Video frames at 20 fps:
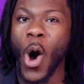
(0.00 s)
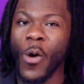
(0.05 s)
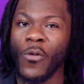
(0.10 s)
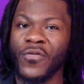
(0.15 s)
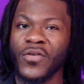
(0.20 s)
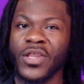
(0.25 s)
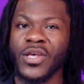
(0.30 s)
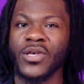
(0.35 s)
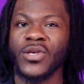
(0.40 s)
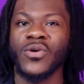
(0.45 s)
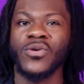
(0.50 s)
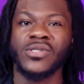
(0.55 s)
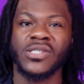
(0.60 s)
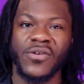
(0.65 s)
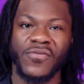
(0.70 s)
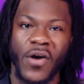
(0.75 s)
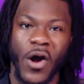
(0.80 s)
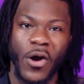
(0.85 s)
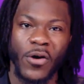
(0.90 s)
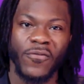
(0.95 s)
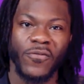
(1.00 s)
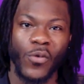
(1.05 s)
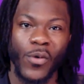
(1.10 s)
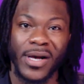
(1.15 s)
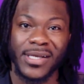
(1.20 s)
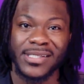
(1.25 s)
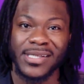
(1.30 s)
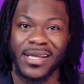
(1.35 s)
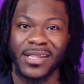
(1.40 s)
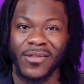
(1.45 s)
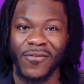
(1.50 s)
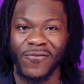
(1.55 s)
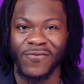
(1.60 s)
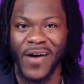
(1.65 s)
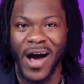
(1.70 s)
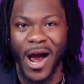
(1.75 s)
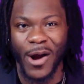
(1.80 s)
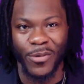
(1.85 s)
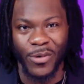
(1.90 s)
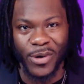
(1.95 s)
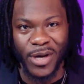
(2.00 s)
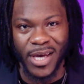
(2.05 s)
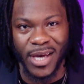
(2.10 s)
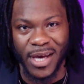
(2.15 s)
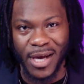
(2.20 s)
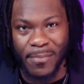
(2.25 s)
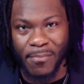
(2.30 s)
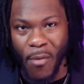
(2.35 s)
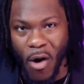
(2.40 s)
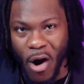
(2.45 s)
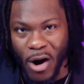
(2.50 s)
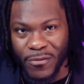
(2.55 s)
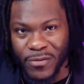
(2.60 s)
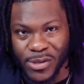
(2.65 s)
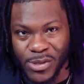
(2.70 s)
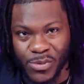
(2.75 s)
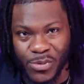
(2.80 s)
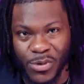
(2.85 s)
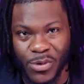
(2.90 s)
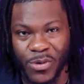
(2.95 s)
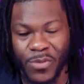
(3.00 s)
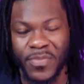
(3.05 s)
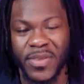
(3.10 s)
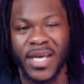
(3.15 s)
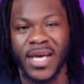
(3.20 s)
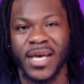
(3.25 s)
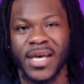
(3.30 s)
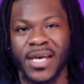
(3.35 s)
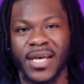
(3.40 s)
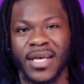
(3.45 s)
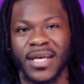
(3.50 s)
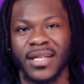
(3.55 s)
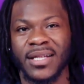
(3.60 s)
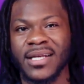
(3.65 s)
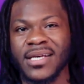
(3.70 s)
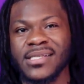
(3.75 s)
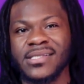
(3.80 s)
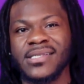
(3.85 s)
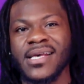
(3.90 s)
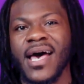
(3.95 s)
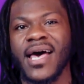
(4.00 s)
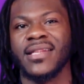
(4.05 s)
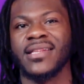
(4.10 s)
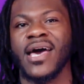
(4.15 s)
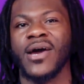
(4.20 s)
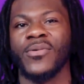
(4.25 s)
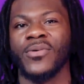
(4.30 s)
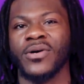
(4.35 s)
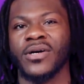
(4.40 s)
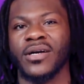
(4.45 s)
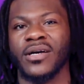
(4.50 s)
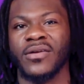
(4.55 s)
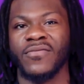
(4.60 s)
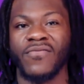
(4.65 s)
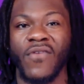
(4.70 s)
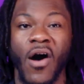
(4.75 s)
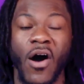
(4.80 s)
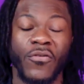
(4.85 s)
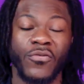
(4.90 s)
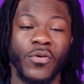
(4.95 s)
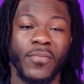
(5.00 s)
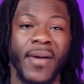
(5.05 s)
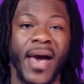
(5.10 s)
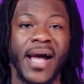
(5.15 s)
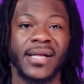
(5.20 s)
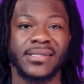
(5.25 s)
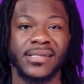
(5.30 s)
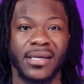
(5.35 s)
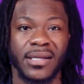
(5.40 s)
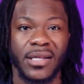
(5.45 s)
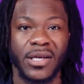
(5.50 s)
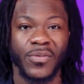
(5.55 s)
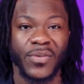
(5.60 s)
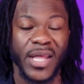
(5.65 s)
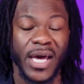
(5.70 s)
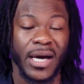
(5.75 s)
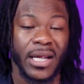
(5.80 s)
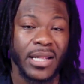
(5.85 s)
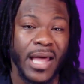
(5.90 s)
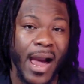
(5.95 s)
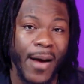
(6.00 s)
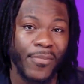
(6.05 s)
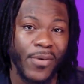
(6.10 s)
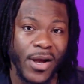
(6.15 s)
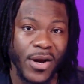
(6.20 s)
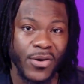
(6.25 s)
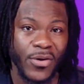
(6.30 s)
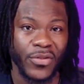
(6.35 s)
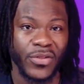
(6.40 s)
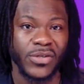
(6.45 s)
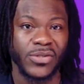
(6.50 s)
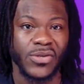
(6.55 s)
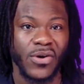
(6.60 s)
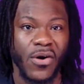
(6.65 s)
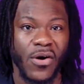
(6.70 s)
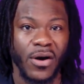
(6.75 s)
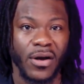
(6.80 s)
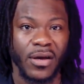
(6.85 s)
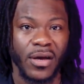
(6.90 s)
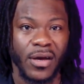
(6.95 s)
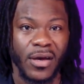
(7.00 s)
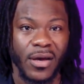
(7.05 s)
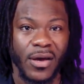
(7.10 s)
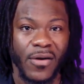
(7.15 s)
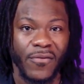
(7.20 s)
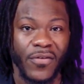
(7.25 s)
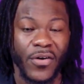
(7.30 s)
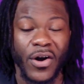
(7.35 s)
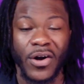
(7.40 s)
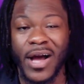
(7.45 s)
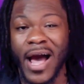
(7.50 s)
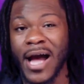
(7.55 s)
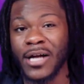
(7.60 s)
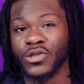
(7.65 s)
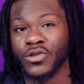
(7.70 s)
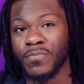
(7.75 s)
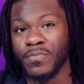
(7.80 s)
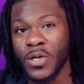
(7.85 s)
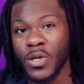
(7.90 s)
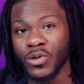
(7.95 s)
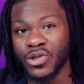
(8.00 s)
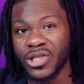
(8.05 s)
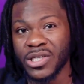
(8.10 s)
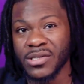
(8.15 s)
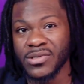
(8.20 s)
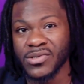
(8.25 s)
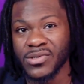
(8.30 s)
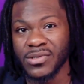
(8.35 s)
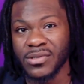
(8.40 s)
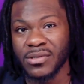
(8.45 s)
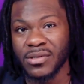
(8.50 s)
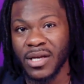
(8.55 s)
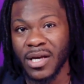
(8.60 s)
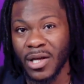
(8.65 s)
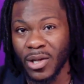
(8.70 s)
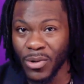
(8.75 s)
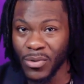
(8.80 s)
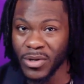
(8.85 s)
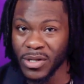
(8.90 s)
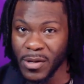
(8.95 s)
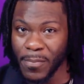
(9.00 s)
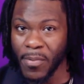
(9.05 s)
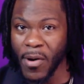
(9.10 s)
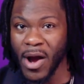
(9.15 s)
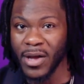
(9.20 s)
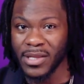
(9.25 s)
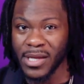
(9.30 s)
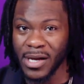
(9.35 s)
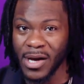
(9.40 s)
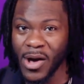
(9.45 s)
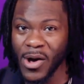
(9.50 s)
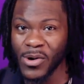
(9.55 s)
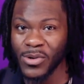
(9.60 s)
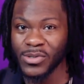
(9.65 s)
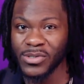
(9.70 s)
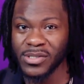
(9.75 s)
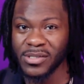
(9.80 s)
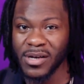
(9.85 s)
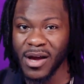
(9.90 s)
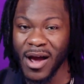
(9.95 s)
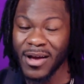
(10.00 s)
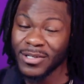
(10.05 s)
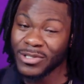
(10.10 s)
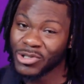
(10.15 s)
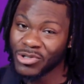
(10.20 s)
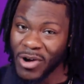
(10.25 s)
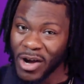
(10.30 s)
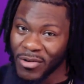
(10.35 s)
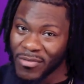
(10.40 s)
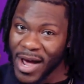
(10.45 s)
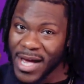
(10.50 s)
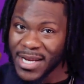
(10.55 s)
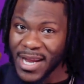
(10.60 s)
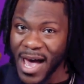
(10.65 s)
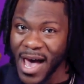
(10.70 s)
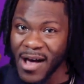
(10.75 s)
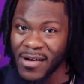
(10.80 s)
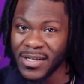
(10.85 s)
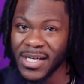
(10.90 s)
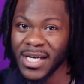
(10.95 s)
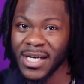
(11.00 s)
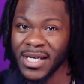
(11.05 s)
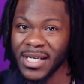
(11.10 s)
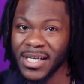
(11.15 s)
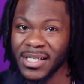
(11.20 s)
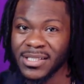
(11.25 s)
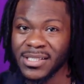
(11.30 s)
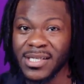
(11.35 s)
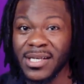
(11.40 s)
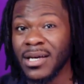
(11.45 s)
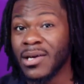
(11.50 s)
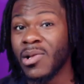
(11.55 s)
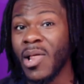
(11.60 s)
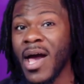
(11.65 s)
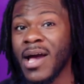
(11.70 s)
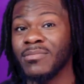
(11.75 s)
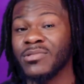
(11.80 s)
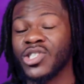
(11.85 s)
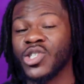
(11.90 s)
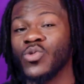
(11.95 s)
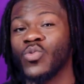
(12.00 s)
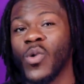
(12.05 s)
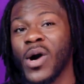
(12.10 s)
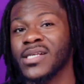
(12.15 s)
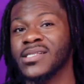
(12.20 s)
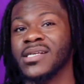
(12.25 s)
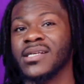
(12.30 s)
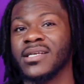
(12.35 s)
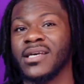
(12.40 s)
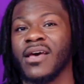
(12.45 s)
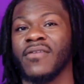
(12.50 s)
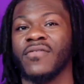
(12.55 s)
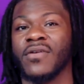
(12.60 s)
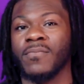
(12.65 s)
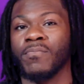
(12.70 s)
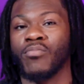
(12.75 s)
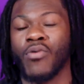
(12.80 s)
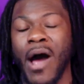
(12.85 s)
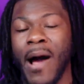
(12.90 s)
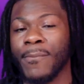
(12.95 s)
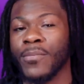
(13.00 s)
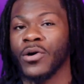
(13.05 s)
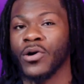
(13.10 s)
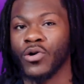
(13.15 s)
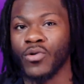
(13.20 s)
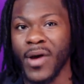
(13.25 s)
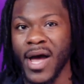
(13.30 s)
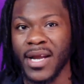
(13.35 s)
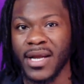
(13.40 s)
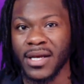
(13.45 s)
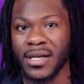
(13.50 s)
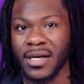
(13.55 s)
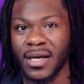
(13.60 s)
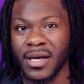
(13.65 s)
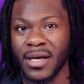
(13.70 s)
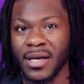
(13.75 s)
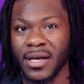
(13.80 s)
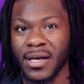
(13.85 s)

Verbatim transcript: over the use of her voice in the viral hit Marvin's Room. Lee said they were involved romantically when they collaborated on the song. For her contributions, including the part that goes, Are you drunk right now? She claims she wasn't given proper credit.